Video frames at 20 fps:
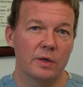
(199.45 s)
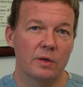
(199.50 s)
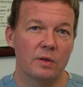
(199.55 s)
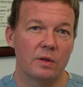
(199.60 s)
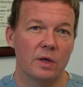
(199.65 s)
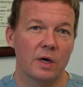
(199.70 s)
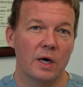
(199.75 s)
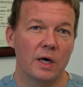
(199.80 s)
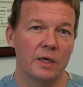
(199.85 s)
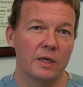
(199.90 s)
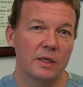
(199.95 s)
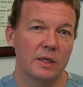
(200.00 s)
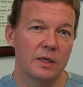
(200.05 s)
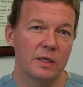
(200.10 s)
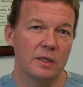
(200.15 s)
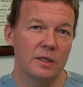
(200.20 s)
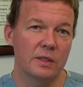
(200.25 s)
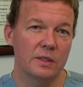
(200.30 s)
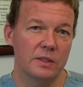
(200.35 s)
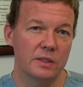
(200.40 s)

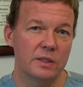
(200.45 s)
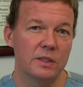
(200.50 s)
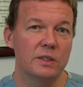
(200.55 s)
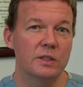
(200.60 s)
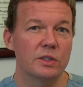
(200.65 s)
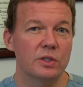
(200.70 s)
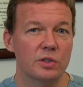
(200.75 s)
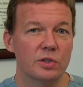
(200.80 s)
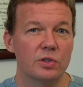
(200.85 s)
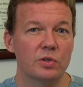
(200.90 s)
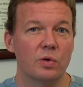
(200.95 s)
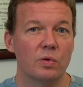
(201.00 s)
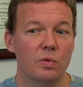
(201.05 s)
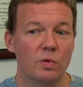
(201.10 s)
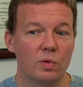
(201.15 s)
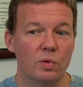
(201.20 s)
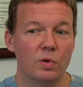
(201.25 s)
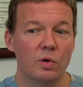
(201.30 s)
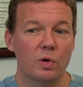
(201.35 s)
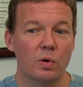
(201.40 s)
and things just
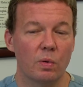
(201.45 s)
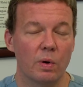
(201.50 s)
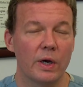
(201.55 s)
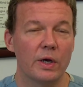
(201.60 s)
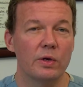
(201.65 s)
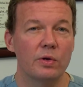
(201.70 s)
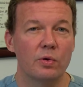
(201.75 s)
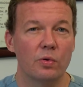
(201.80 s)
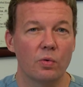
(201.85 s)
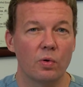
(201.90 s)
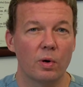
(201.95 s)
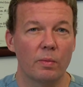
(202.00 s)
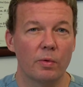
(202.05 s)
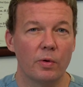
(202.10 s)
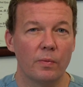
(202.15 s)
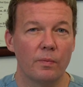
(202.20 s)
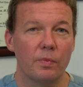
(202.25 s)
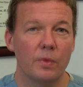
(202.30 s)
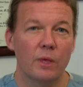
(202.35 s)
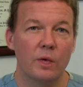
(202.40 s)
don't look quite
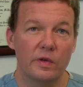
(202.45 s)
normal.